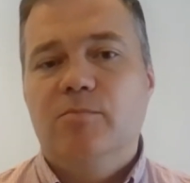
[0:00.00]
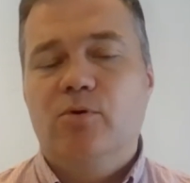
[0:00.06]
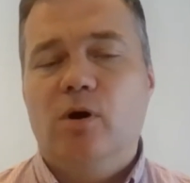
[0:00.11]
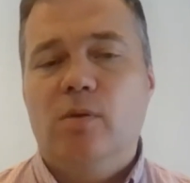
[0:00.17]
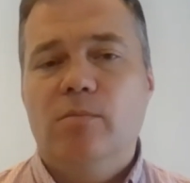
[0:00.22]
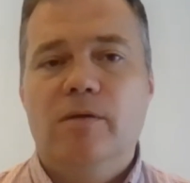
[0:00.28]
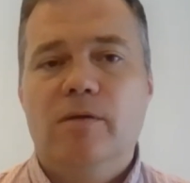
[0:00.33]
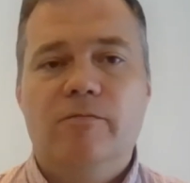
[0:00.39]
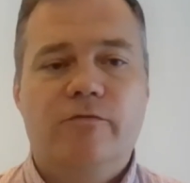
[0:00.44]

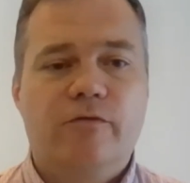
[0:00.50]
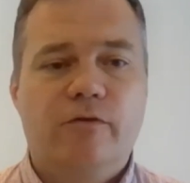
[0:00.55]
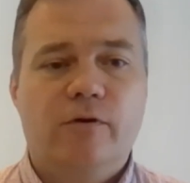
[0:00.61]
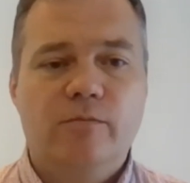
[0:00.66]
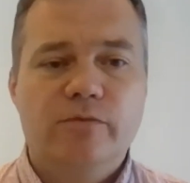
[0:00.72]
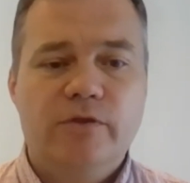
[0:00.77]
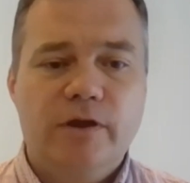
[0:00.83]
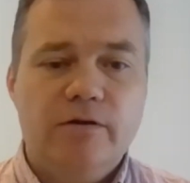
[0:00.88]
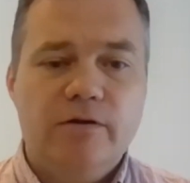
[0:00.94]
problem
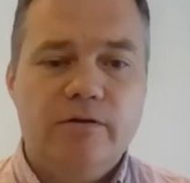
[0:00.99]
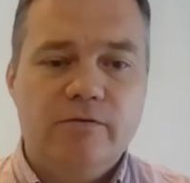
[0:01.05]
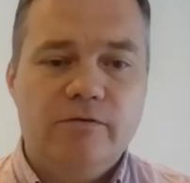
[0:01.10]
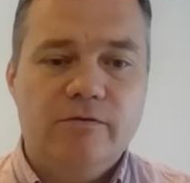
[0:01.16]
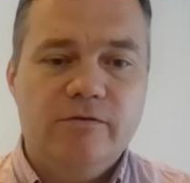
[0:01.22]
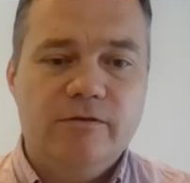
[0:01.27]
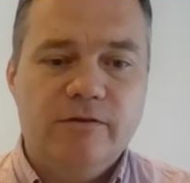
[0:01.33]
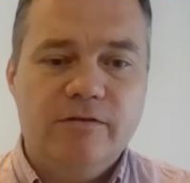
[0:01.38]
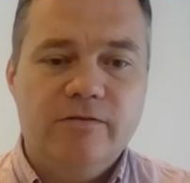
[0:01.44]
from
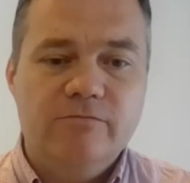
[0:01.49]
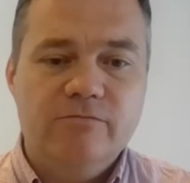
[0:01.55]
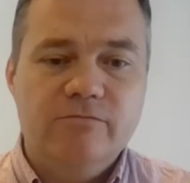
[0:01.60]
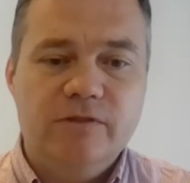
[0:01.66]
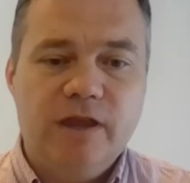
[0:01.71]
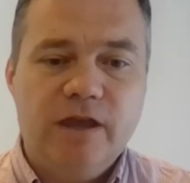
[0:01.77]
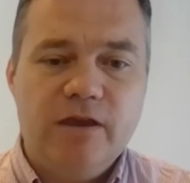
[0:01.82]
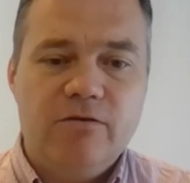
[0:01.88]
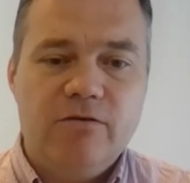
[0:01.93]

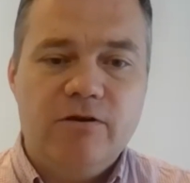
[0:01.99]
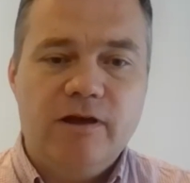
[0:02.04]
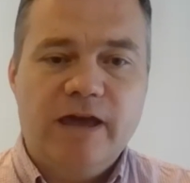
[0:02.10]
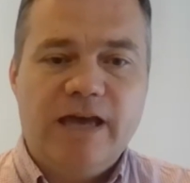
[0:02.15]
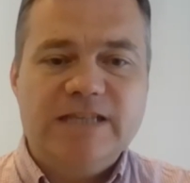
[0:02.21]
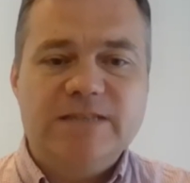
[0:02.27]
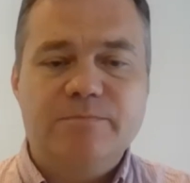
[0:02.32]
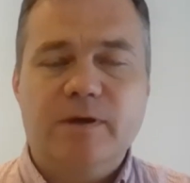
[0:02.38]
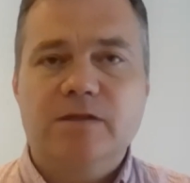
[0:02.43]
their
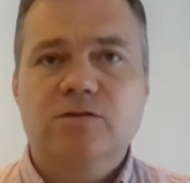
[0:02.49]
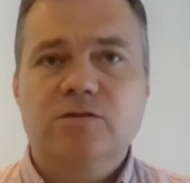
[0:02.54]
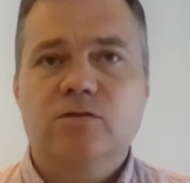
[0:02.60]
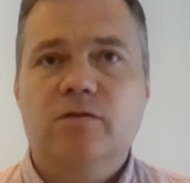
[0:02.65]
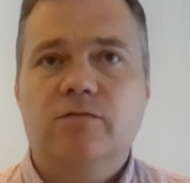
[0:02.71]
aspect.